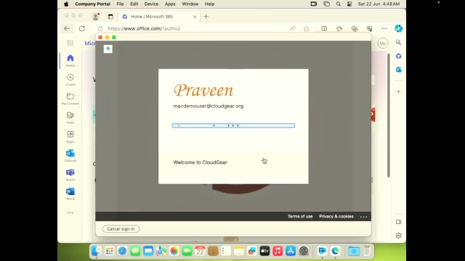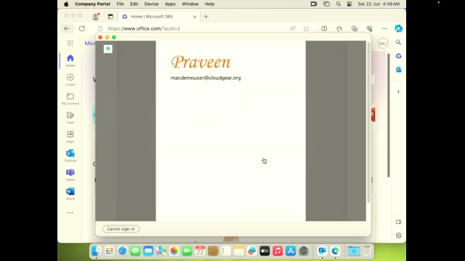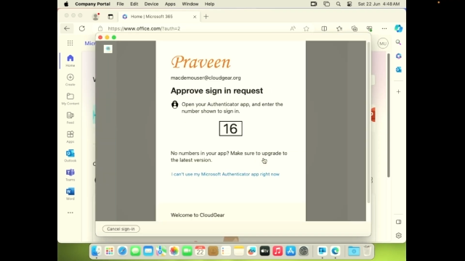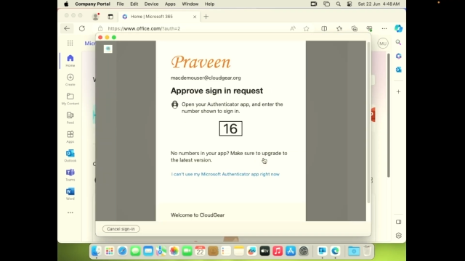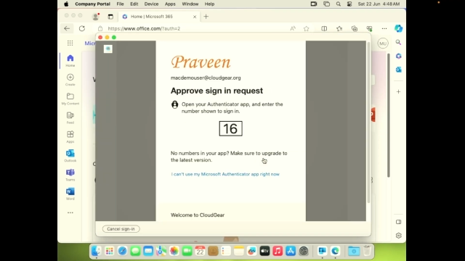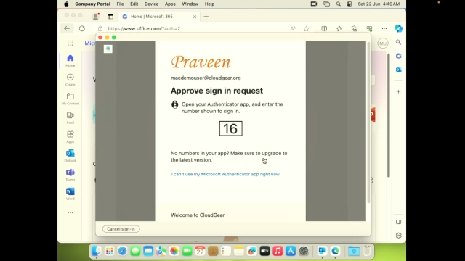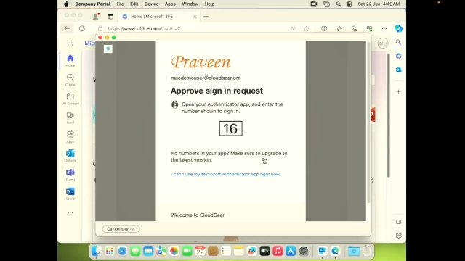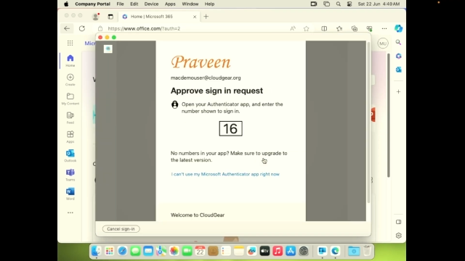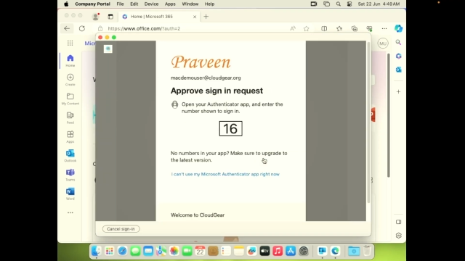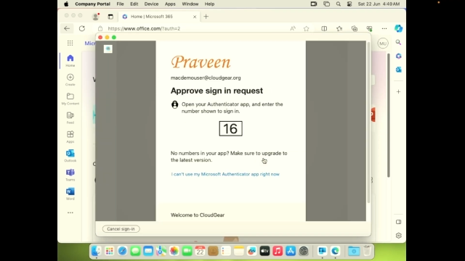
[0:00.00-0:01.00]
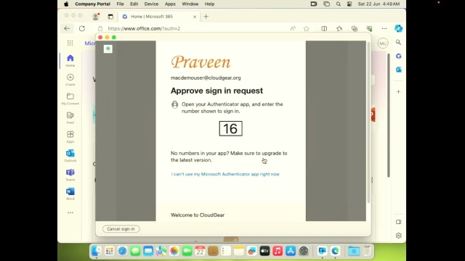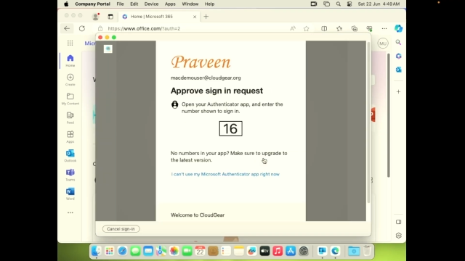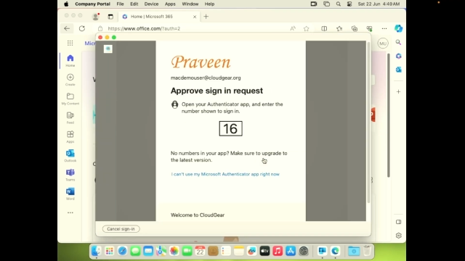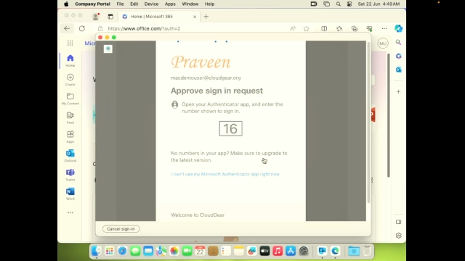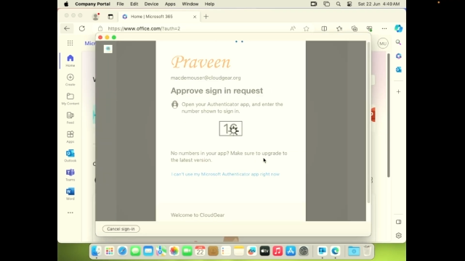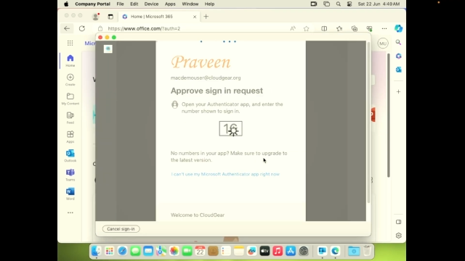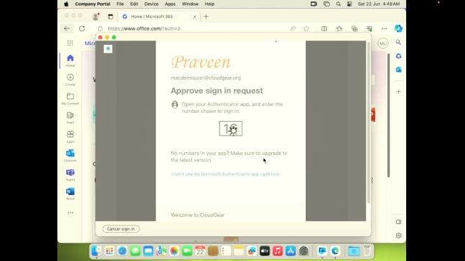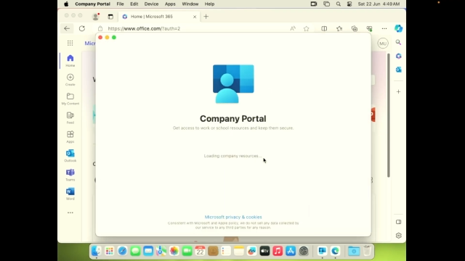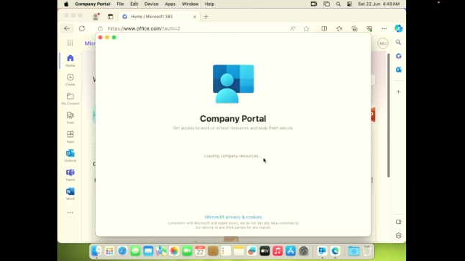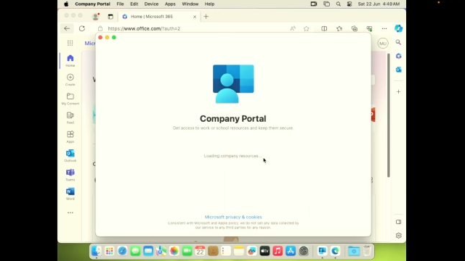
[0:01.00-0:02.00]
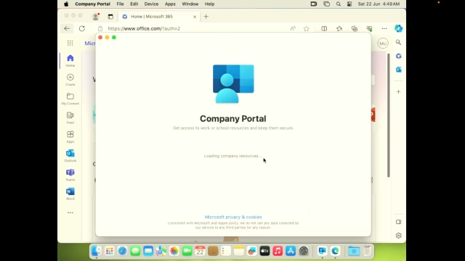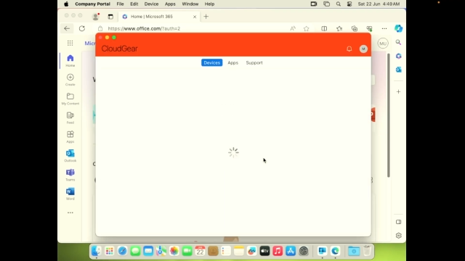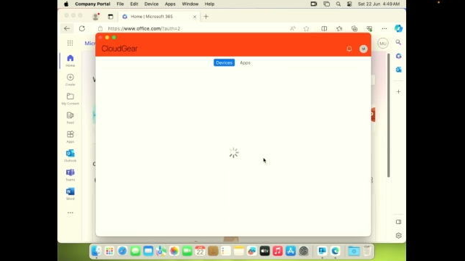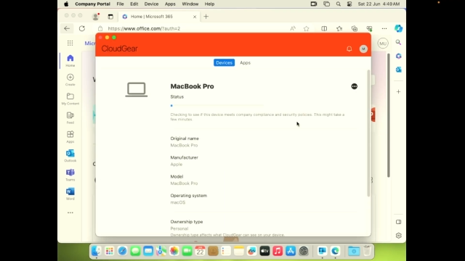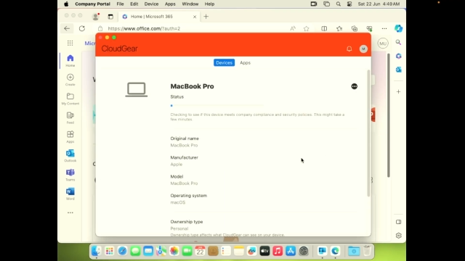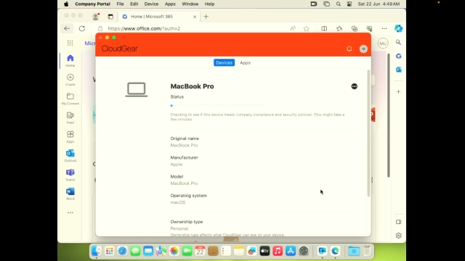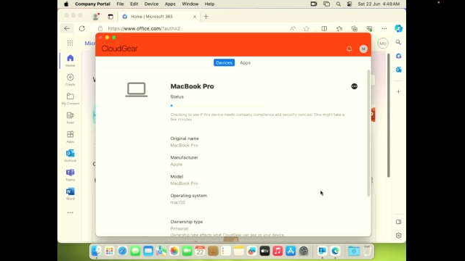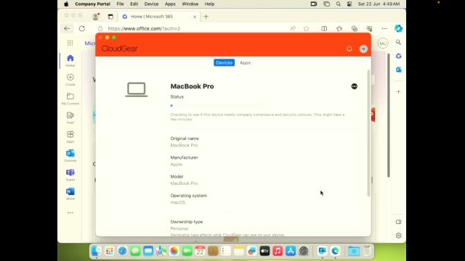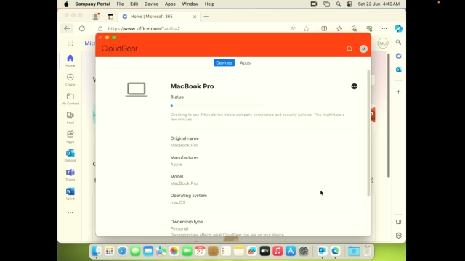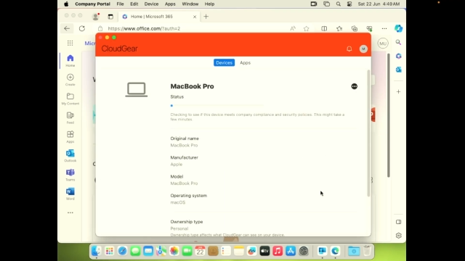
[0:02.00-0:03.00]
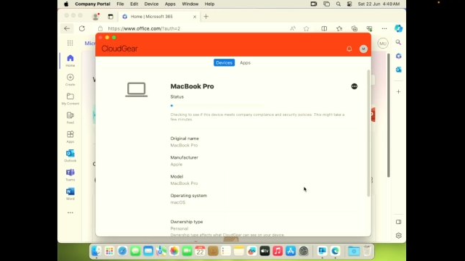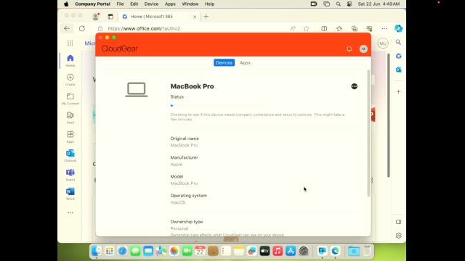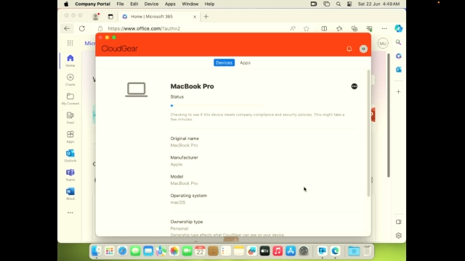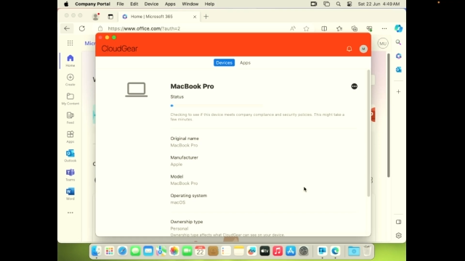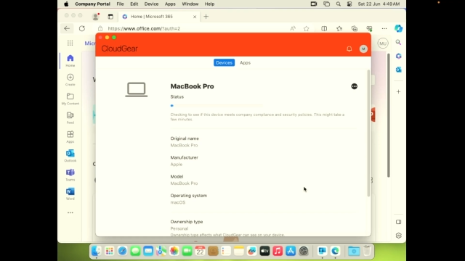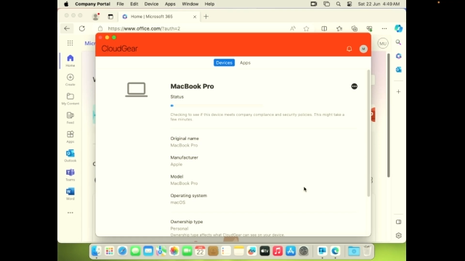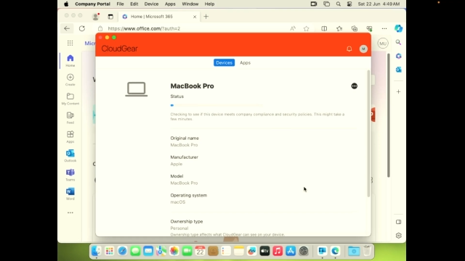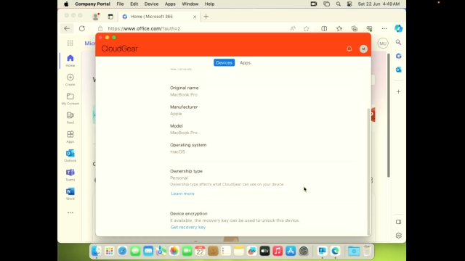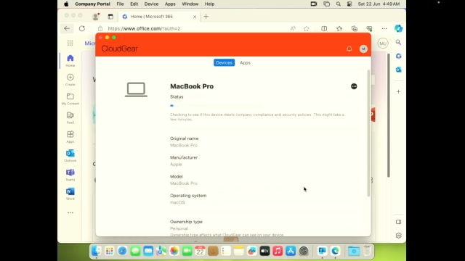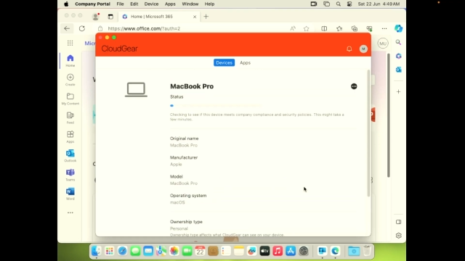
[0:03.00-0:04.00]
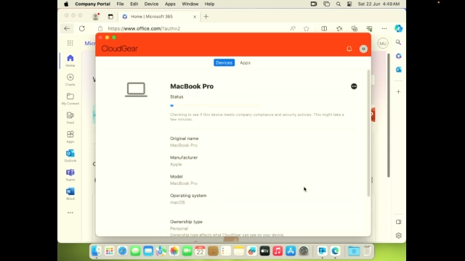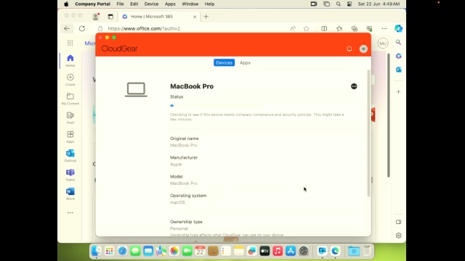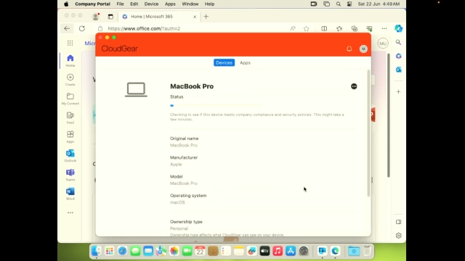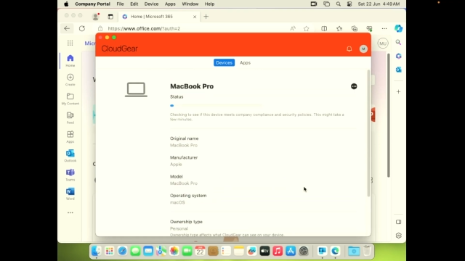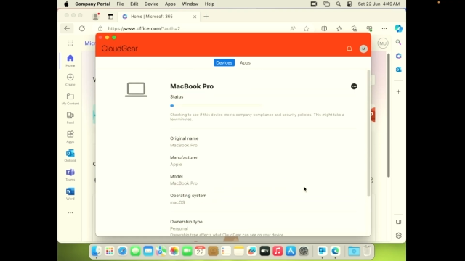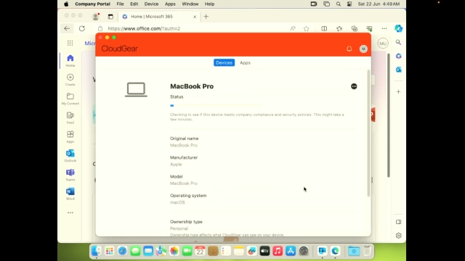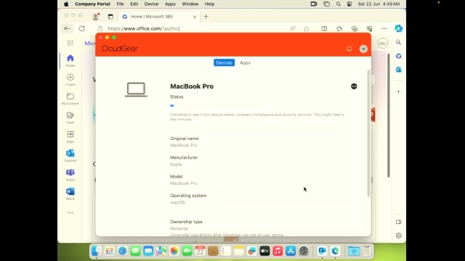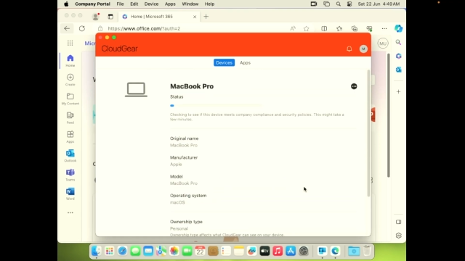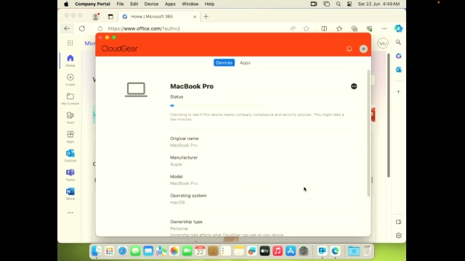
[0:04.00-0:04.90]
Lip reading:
Nobody's mouth can be seen.